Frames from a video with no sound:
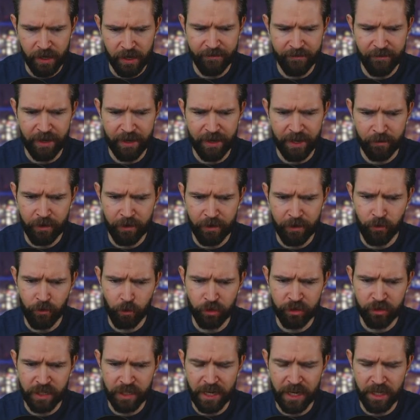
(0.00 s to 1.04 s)
If it
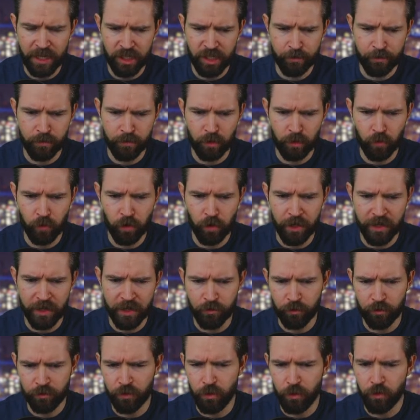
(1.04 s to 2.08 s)
was cash, it'd be 1. If
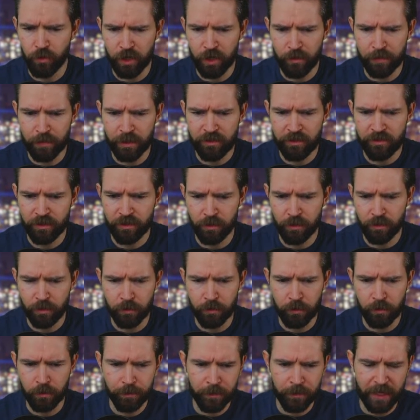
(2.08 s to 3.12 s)
it was gold, it'd be
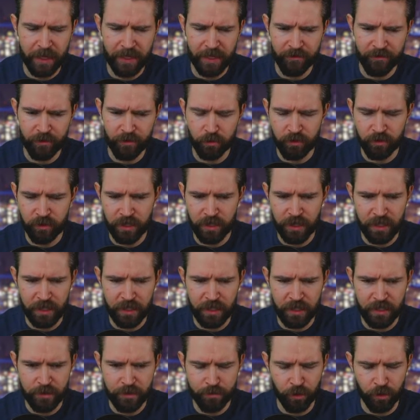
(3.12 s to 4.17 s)
2. If it was
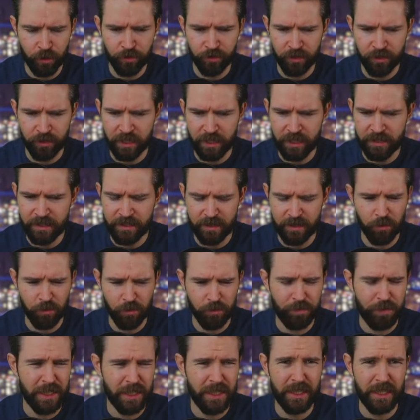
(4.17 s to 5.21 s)
keys, bronze keys, it
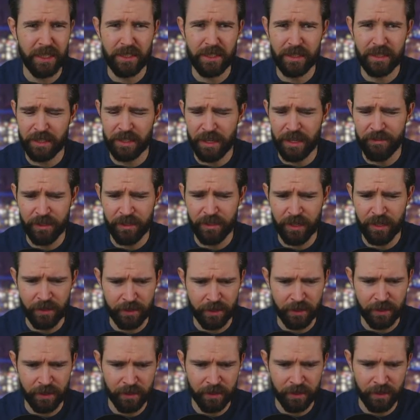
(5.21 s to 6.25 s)
would be 7, I
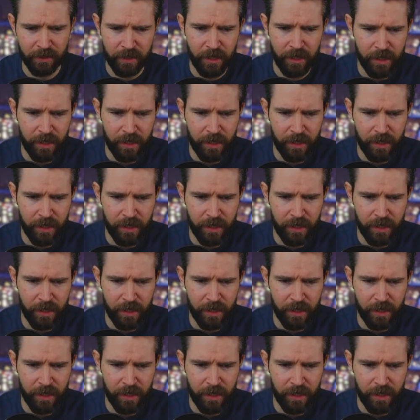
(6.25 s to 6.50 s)
think.